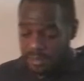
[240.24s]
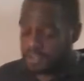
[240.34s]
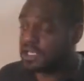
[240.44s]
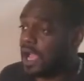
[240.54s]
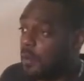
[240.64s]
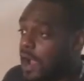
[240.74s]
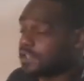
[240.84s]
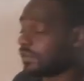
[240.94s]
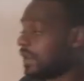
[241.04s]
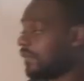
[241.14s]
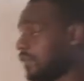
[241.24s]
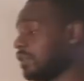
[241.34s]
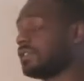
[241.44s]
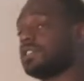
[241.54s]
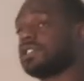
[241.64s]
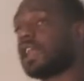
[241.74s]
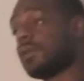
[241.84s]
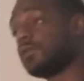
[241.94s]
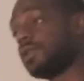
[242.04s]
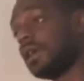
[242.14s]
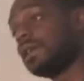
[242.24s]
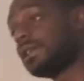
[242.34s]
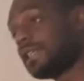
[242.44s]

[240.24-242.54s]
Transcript: but not watching their filth. They just like to cut their